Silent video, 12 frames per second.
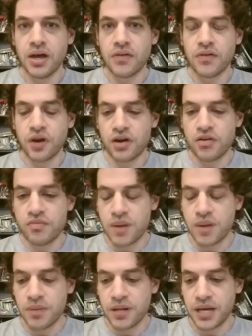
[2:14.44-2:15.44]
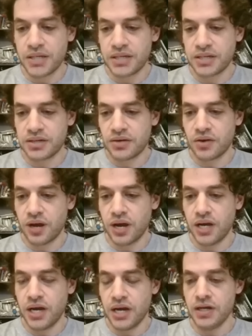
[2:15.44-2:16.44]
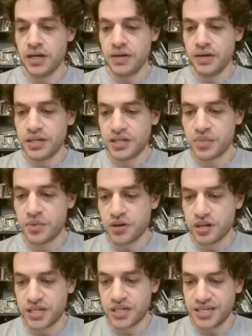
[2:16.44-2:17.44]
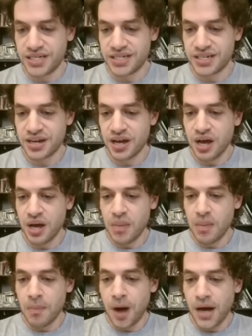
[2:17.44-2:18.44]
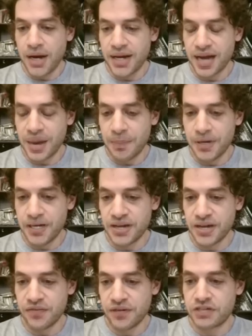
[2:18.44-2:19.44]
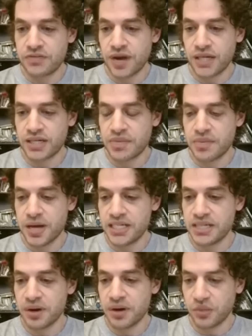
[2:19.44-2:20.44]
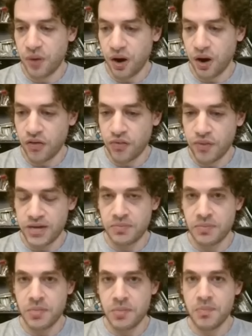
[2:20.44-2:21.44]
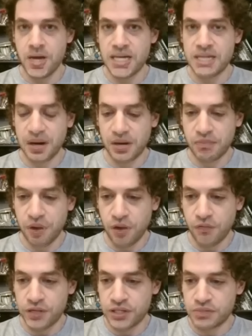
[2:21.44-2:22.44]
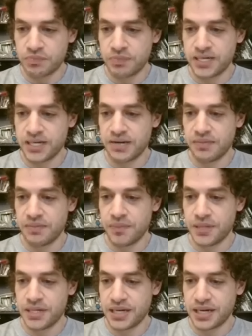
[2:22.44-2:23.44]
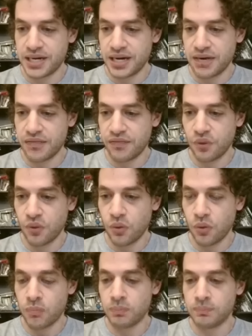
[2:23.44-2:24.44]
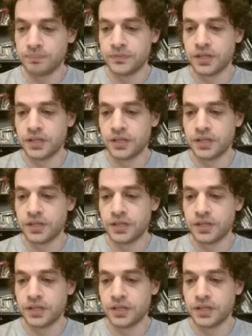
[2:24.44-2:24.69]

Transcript: You've got to remember that in these communities, mining companies have extracted immense amount of wealth, made immense amount of profits, particularly for